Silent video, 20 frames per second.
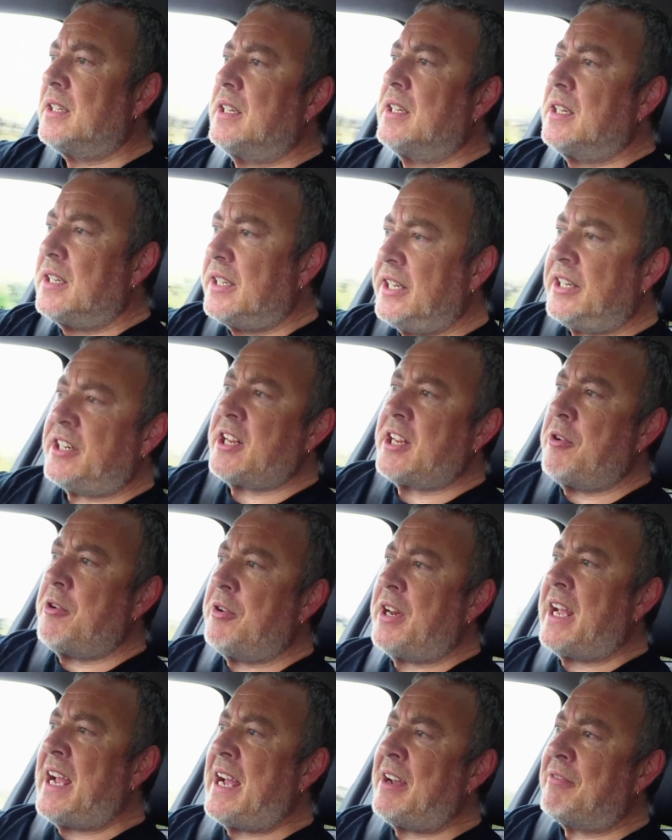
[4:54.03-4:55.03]
You don't
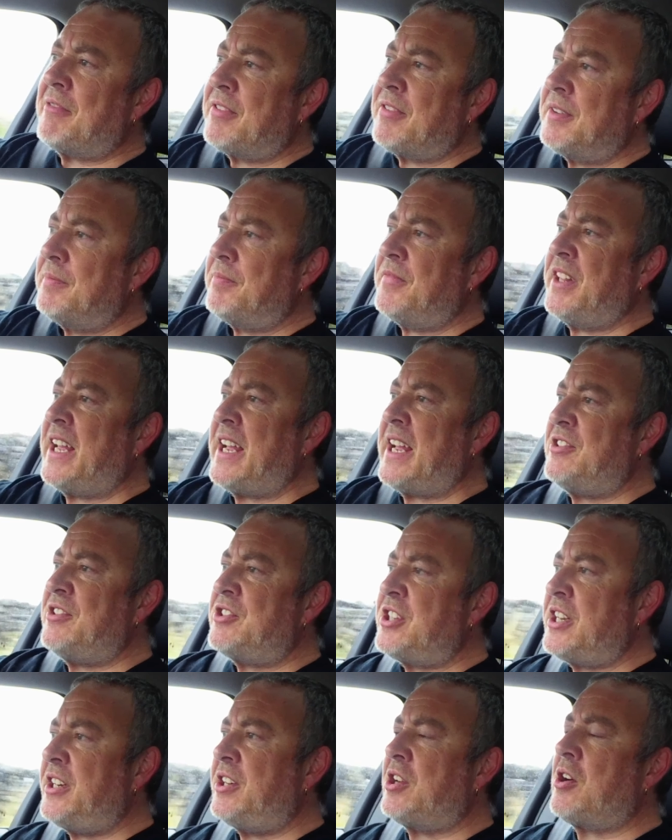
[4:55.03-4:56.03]
have the
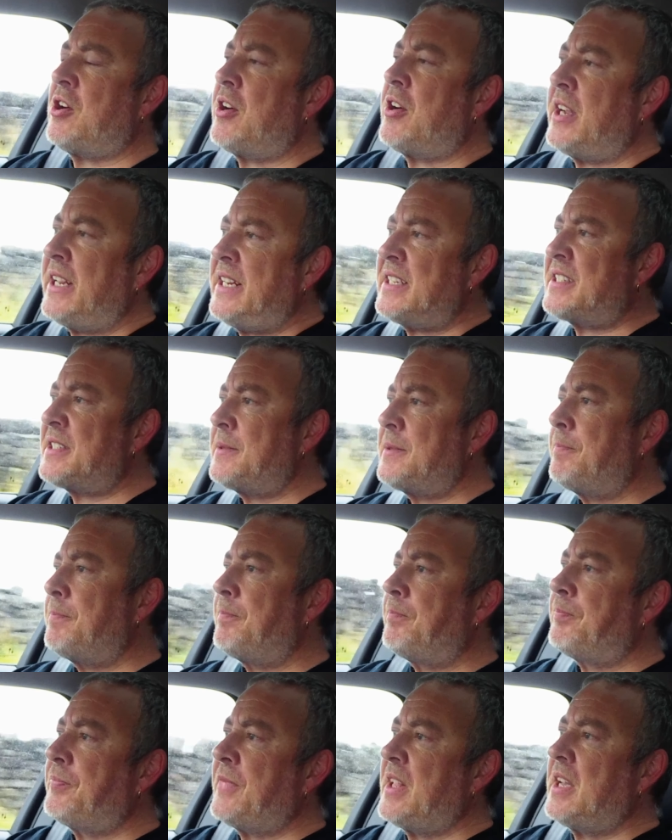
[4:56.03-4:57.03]
engine noise,
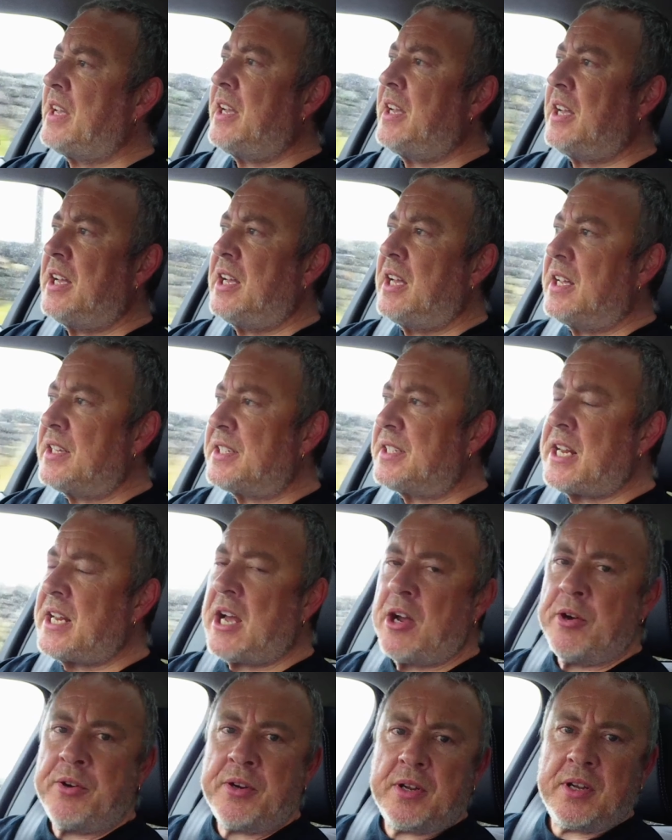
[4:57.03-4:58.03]
so
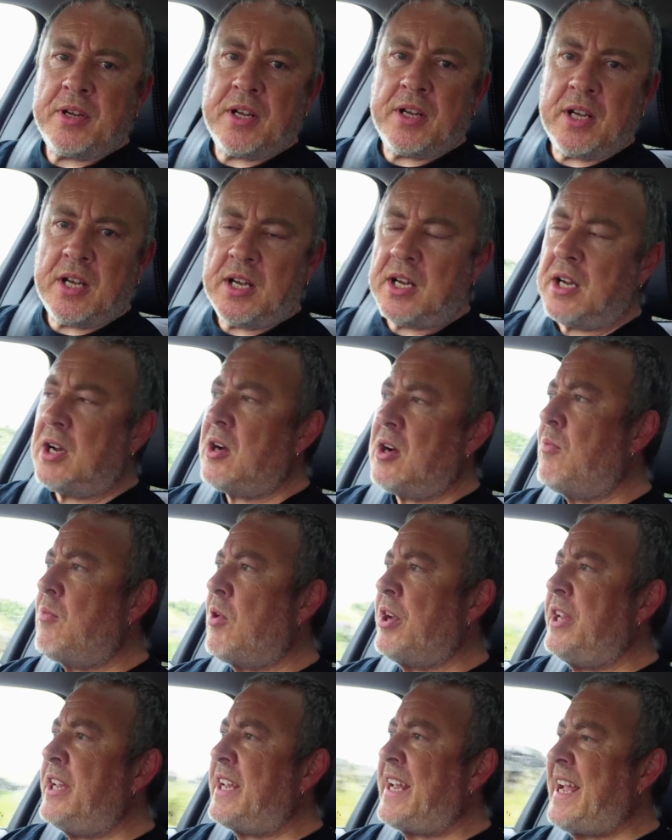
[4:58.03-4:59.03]
what
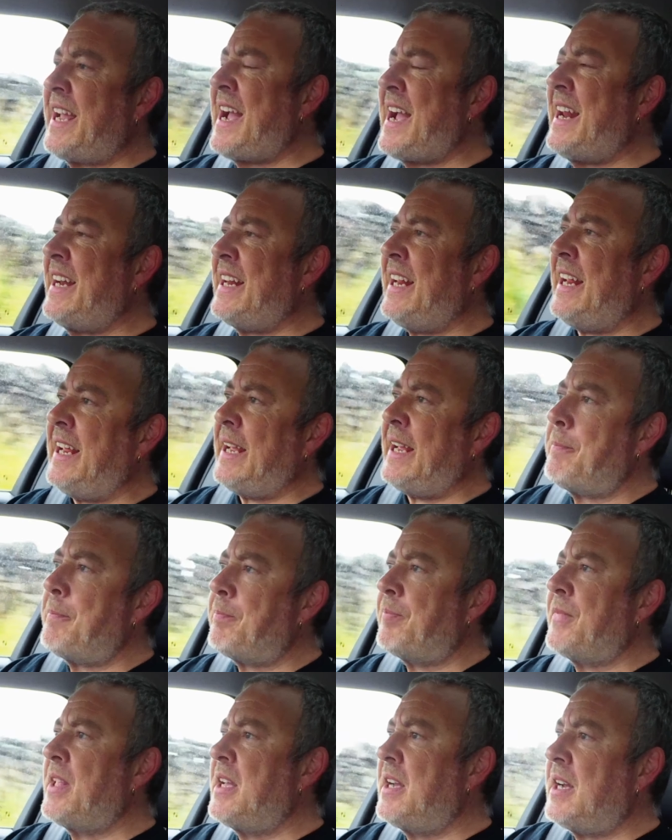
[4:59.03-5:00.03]
you can hear
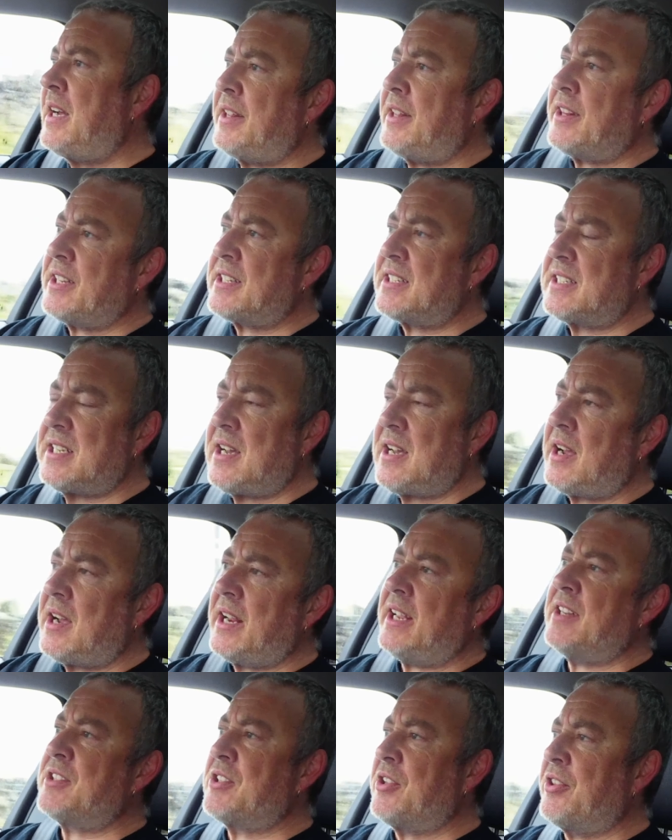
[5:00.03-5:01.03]
are the tyres
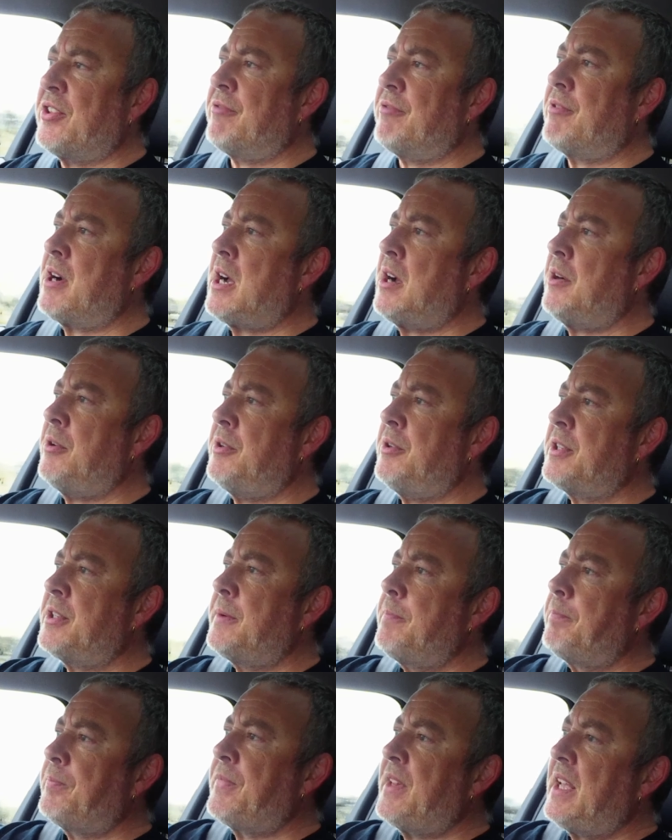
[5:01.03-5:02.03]
on the road
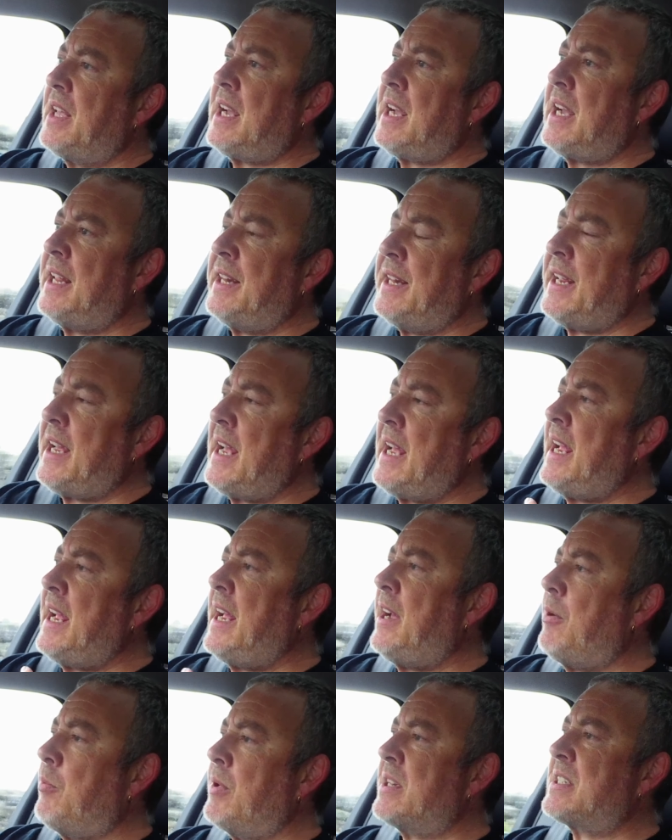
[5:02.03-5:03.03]
and the air
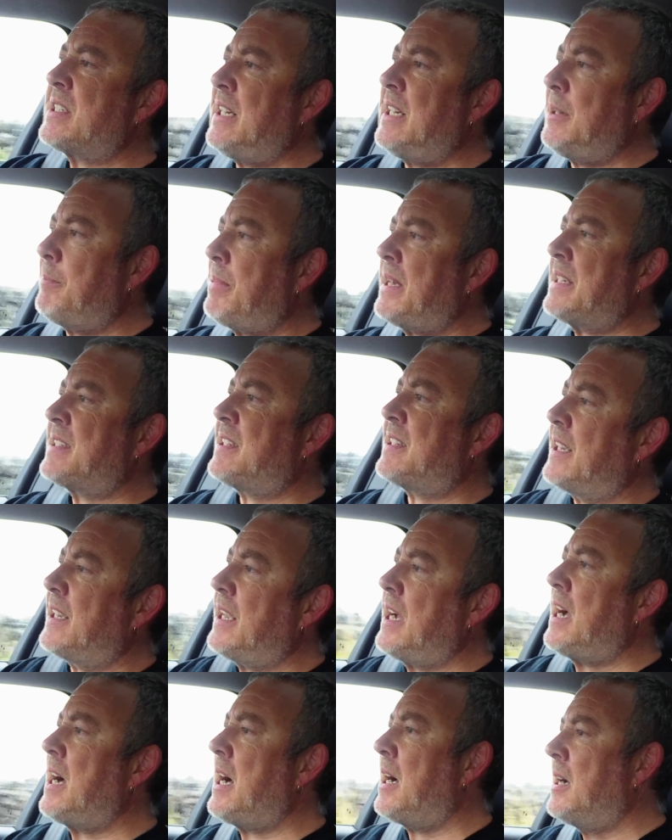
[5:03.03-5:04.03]
whistling past the
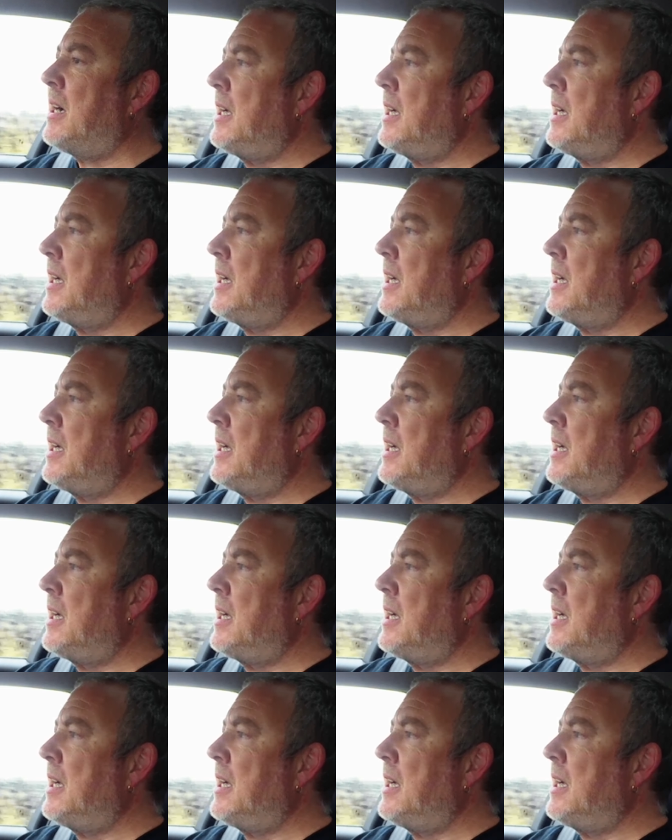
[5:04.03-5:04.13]
car.